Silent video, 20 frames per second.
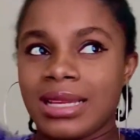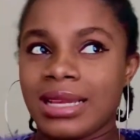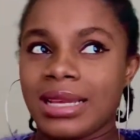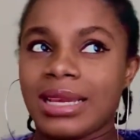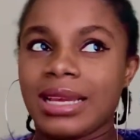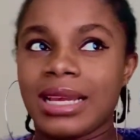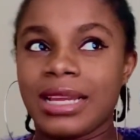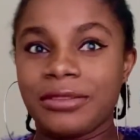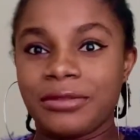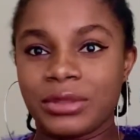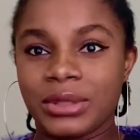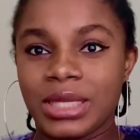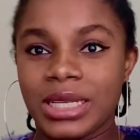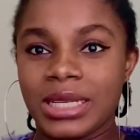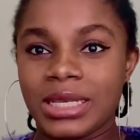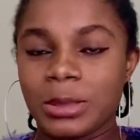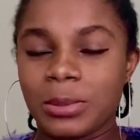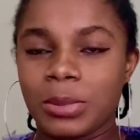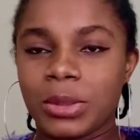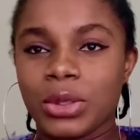iPhone 8
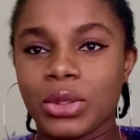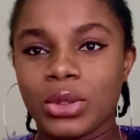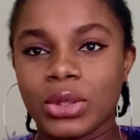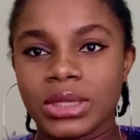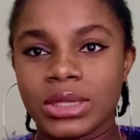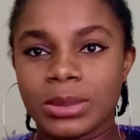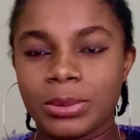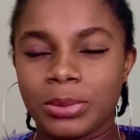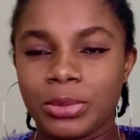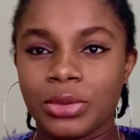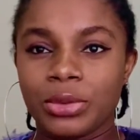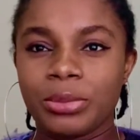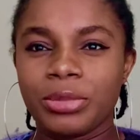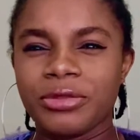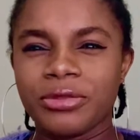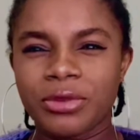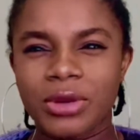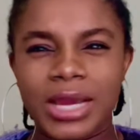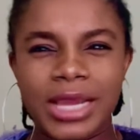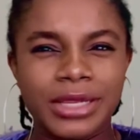Plus but
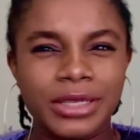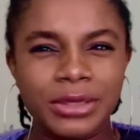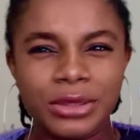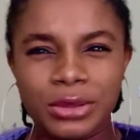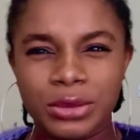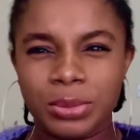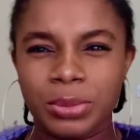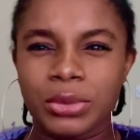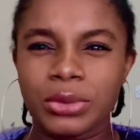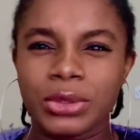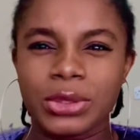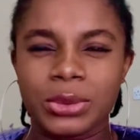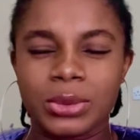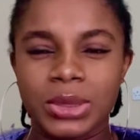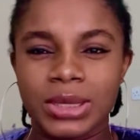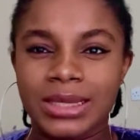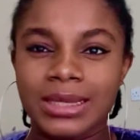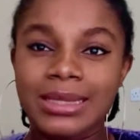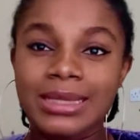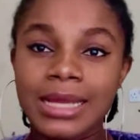before I used to post with
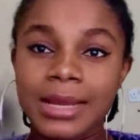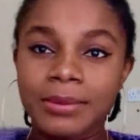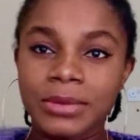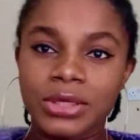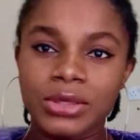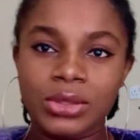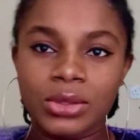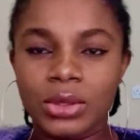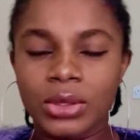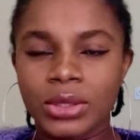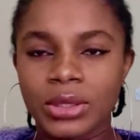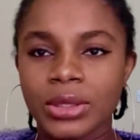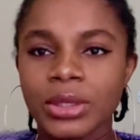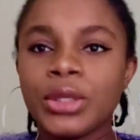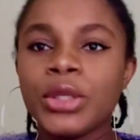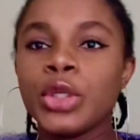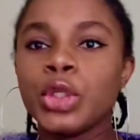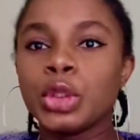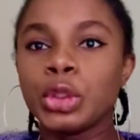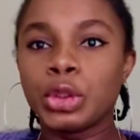Samsung
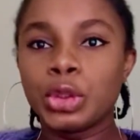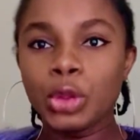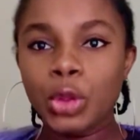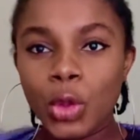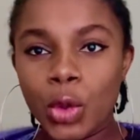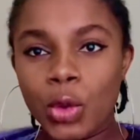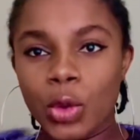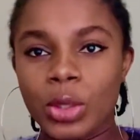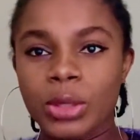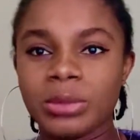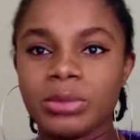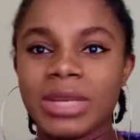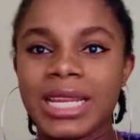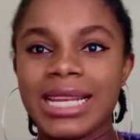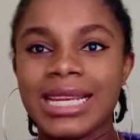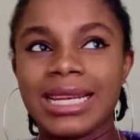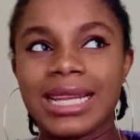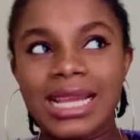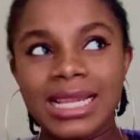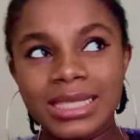though on my
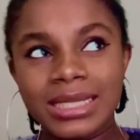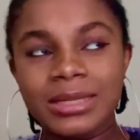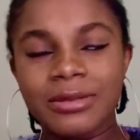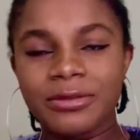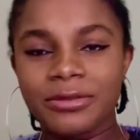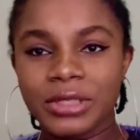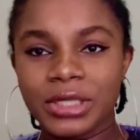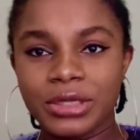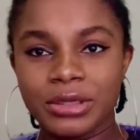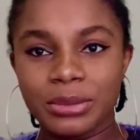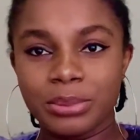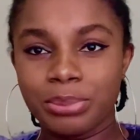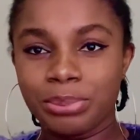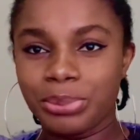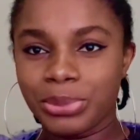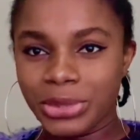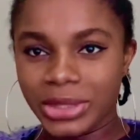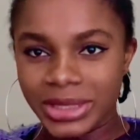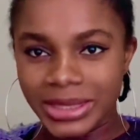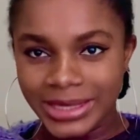last
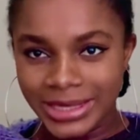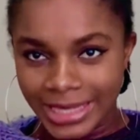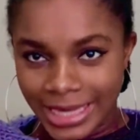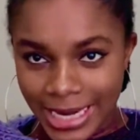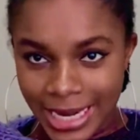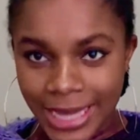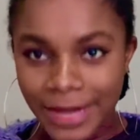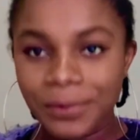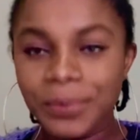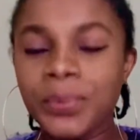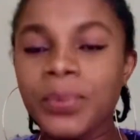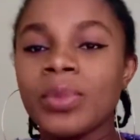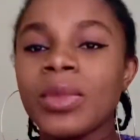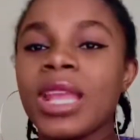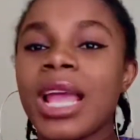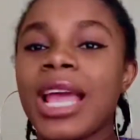birthday I